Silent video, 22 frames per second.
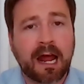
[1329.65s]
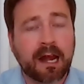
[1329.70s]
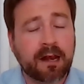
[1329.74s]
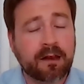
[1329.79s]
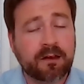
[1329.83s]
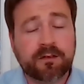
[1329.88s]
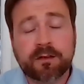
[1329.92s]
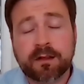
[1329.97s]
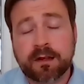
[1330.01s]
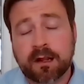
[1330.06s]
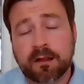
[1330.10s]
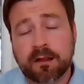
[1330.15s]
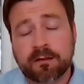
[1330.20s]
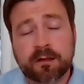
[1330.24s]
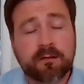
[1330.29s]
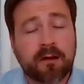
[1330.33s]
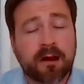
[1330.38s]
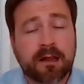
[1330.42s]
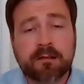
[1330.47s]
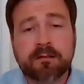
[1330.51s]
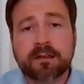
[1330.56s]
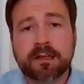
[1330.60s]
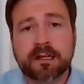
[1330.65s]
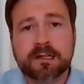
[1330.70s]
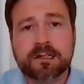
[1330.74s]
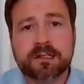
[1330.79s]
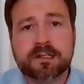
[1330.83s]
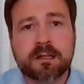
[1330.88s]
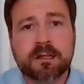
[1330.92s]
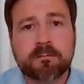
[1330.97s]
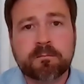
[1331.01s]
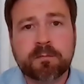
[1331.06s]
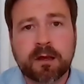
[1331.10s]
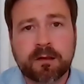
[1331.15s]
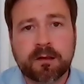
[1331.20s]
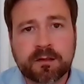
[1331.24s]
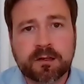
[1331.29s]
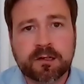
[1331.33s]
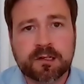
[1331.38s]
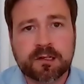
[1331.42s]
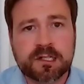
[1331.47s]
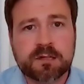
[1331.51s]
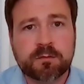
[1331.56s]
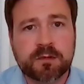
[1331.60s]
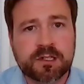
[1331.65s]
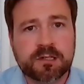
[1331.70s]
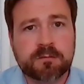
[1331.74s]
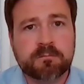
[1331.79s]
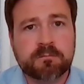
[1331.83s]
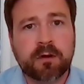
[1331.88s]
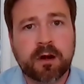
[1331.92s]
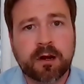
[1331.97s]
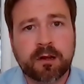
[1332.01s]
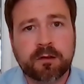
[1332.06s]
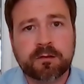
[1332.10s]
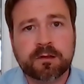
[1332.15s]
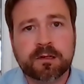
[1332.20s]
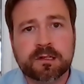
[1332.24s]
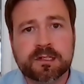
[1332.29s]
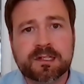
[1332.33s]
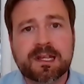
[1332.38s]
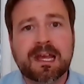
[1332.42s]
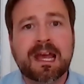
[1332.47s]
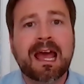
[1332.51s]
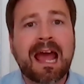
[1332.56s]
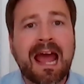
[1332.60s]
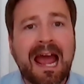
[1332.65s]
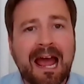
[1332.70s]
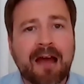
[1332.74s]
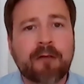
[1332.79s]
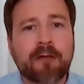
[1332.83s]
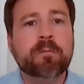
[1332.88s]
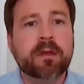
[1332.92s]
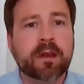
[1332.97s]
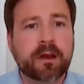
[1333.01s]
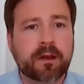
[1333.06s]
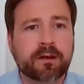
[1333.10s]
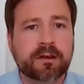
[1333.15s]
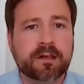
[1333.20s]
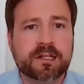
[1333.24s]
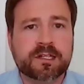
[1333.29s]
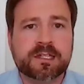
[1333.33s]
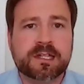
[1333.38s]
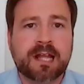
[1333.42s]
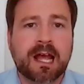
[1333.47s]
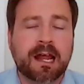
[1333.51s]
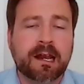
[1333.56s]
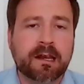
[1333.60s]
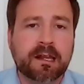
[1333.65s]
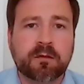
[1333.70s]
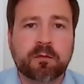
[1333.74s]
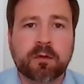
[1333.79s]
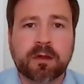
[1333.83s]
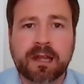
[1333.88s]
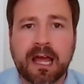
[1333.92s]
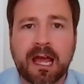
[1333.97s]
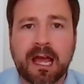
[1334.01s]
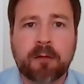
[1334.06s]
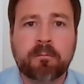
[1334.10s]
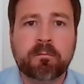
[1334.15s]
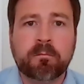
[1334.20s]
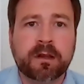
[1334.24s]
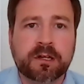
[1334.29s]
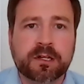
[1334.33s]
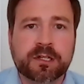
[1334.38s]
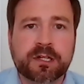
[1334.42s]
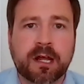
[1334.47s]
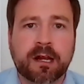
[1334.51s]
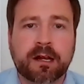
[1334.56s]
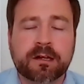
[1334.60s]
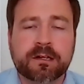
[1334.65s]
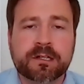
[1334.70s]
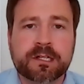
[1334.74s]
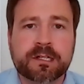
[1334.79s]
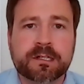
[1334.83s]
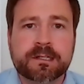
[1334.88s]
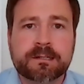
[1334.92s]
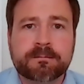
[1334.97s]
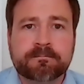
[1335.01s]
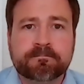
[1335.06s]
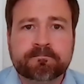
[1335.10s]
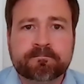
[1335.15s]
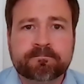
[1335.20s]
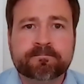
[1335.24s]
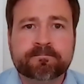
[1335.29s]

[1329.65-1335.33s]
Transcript: And the great thing is that both customers and brokers have been understanding when there have been challenges.